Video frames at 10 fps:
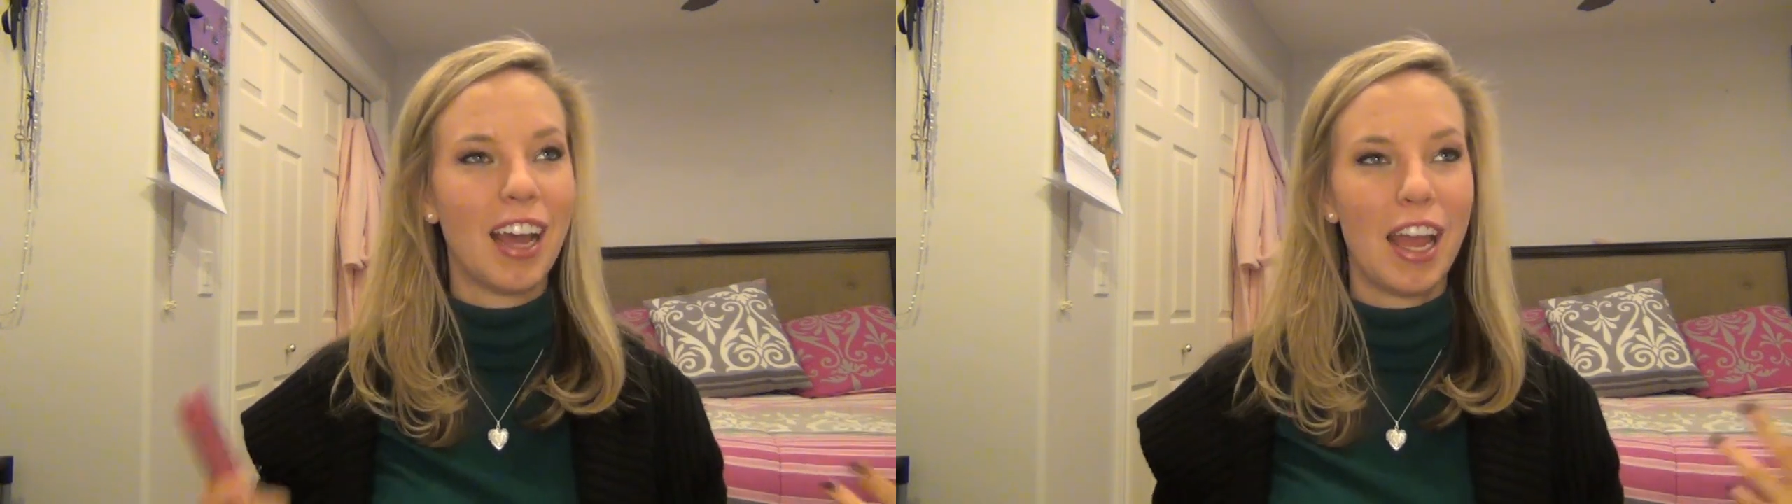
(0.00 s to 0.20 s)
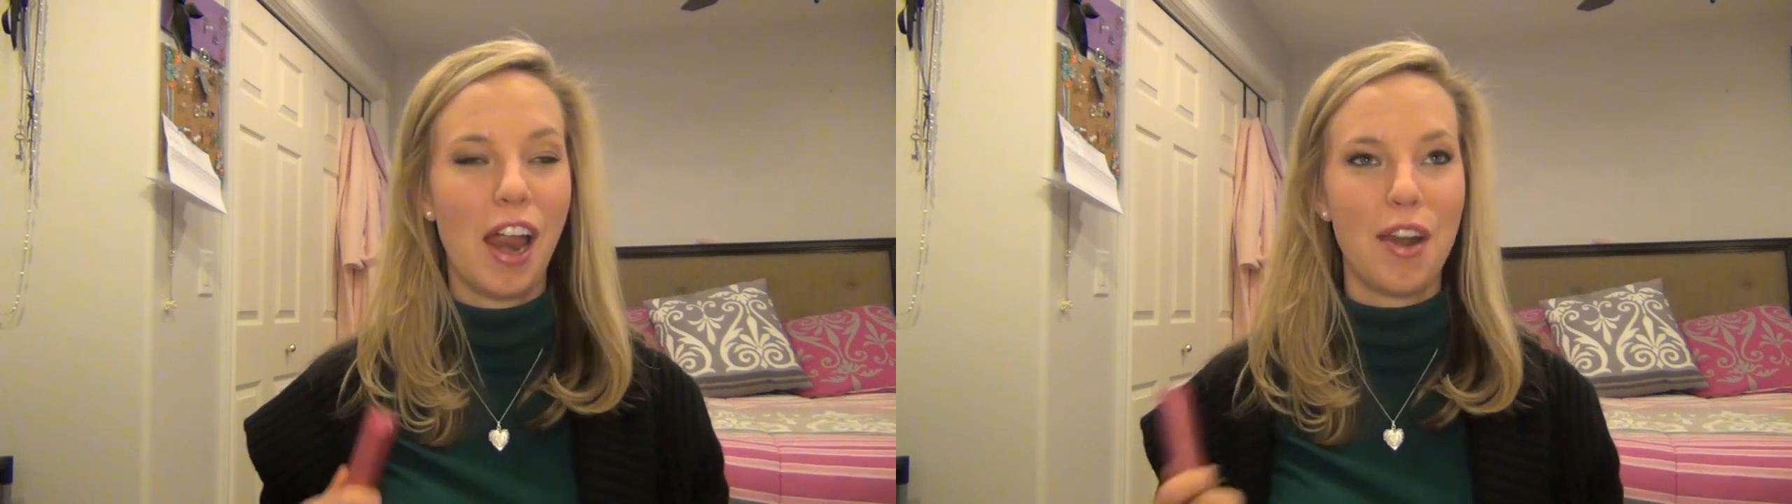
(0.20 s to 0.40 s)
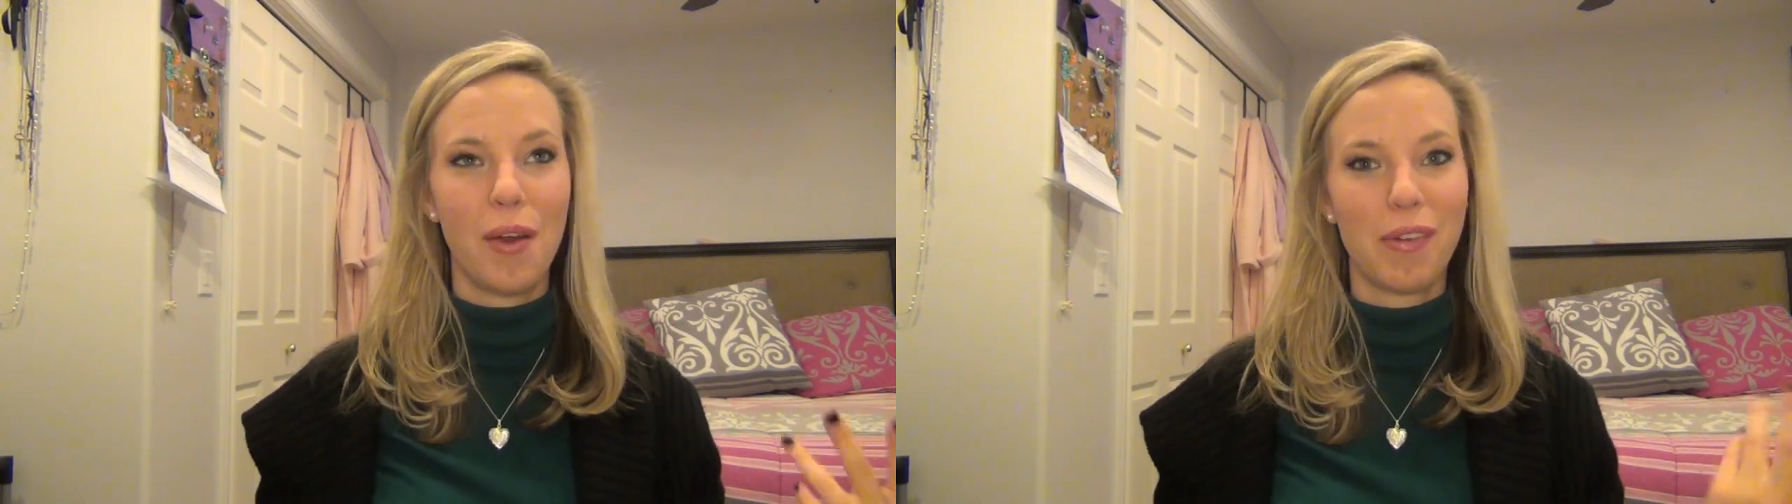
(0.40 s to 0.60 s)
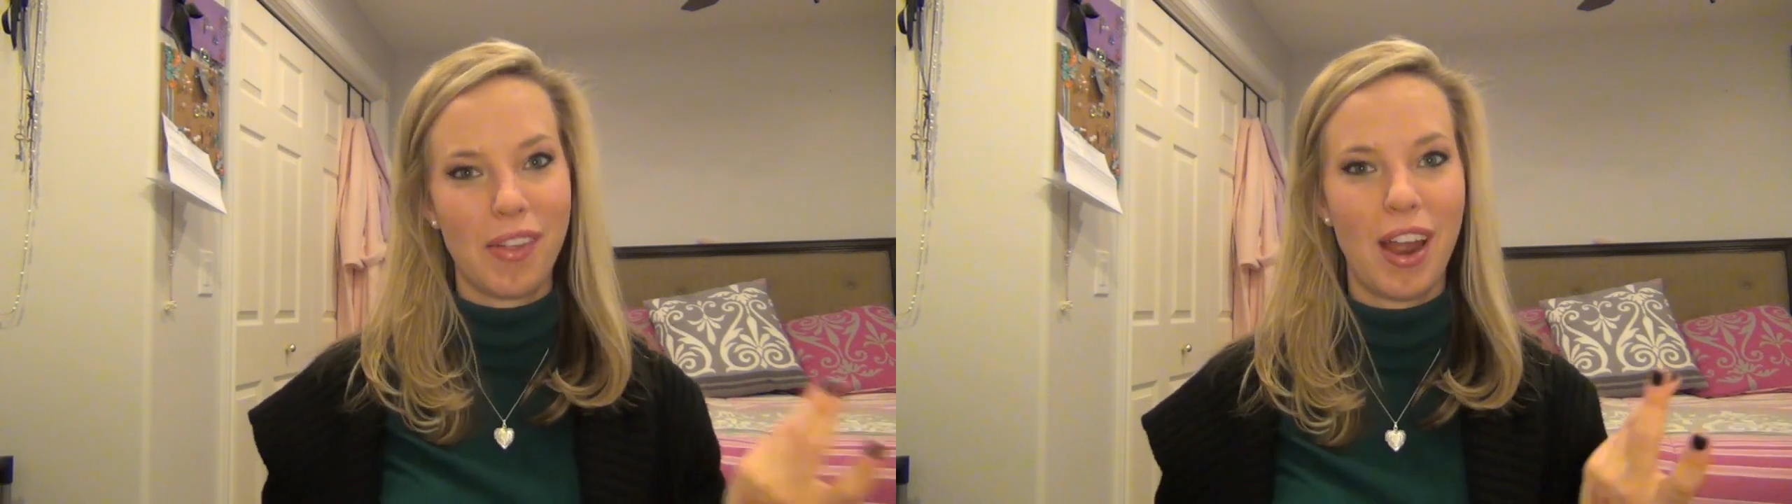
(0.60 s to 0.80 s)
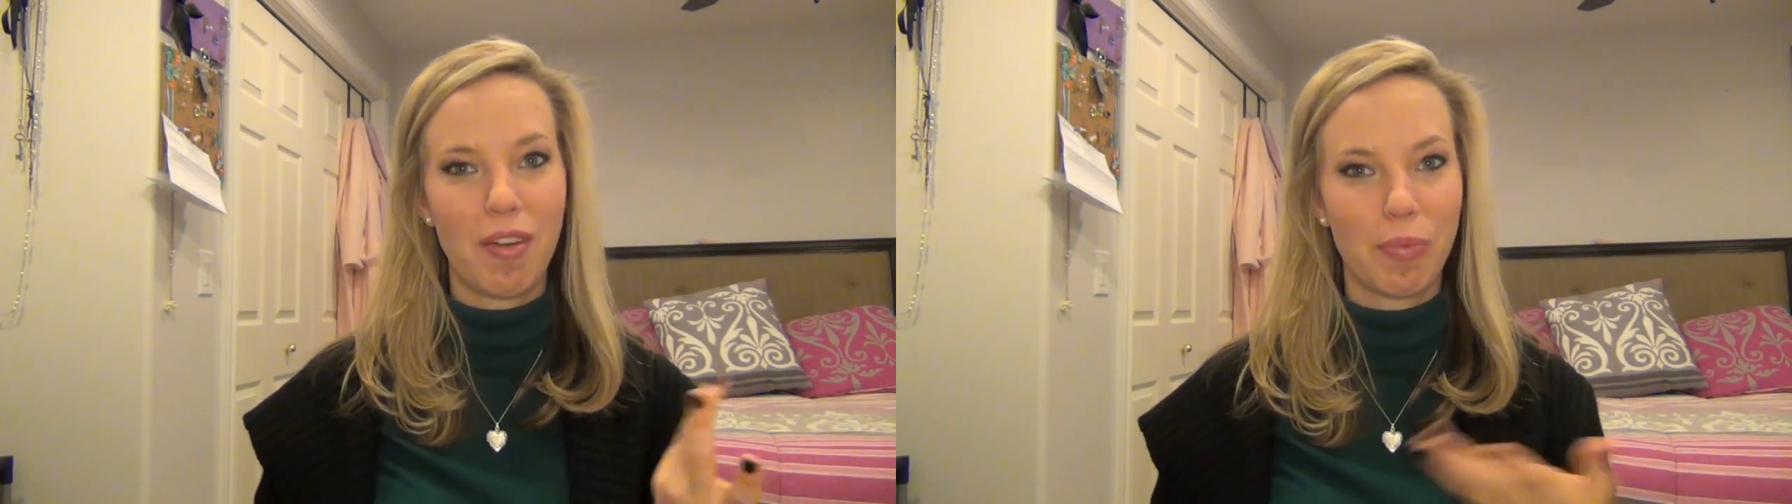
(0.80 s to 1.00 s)
I, I don't know, I'd
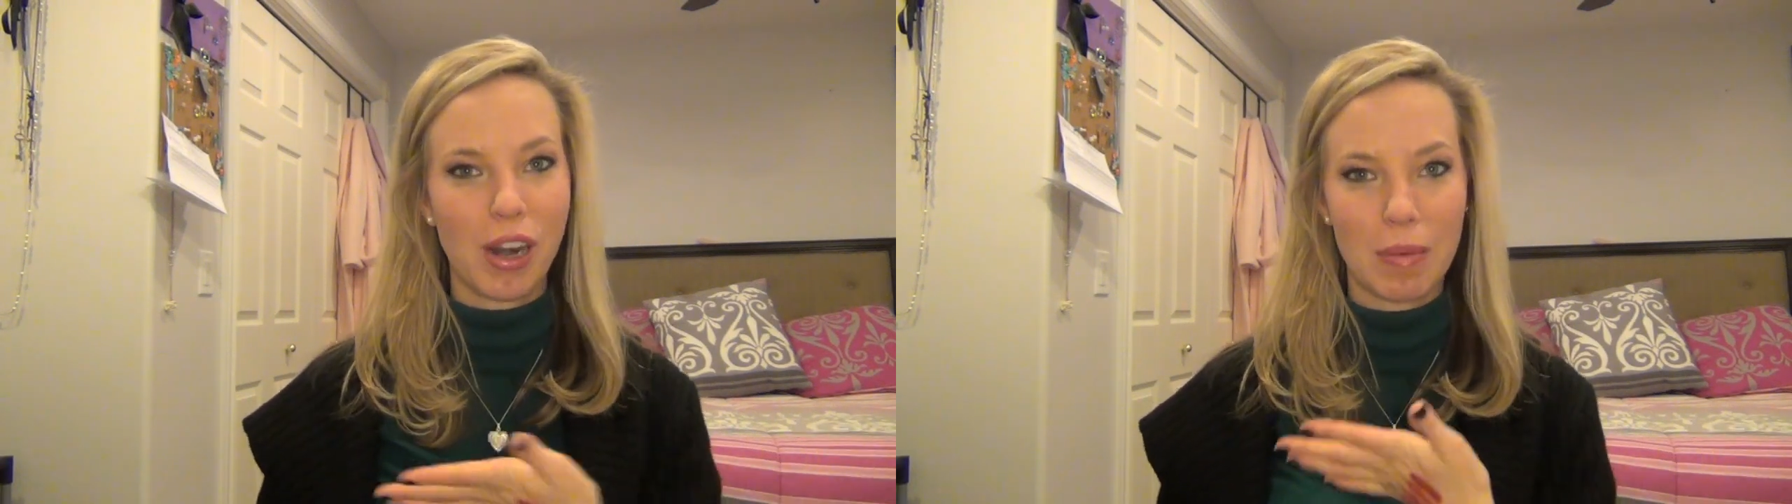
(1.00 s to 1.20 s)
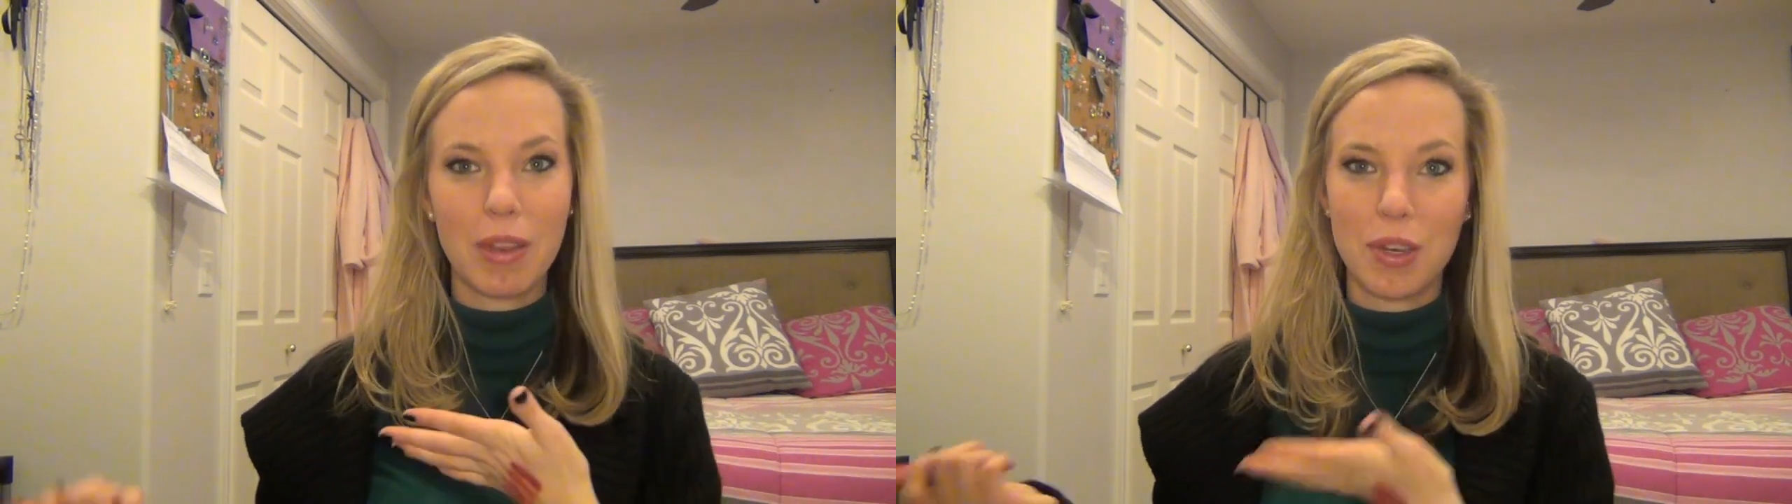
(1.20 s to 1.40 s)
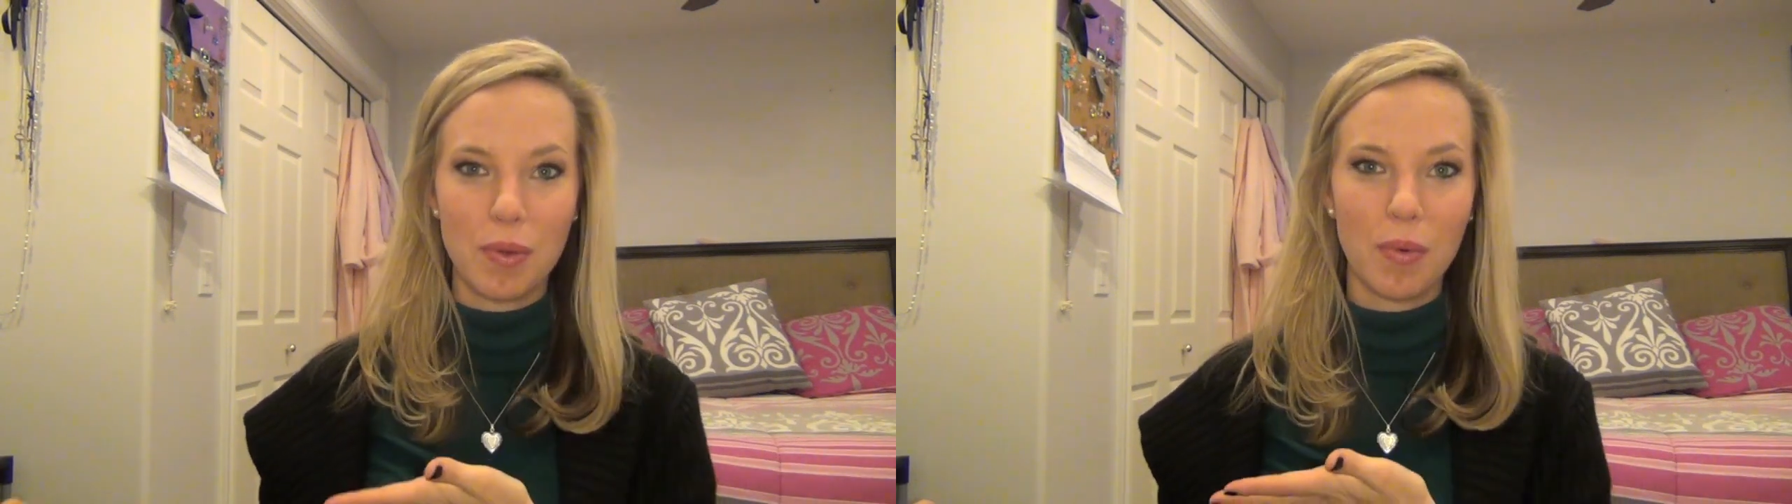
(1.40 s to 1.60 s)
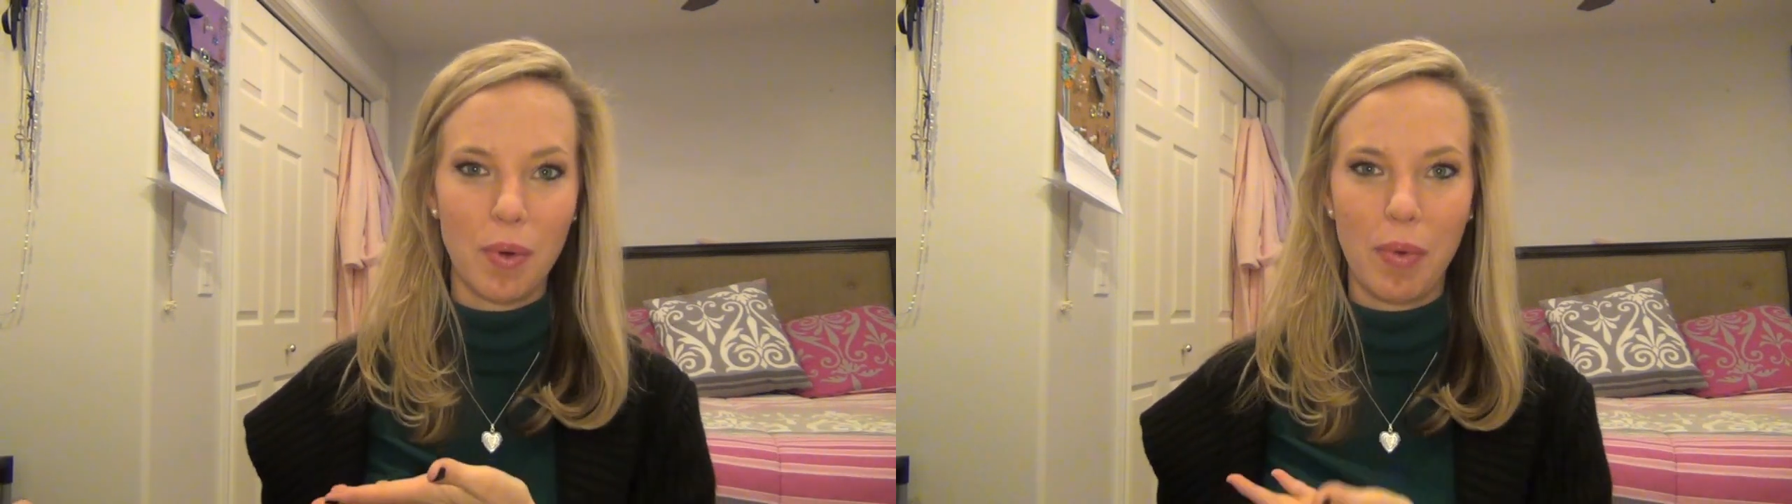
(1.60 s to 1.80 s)
rather have a product be too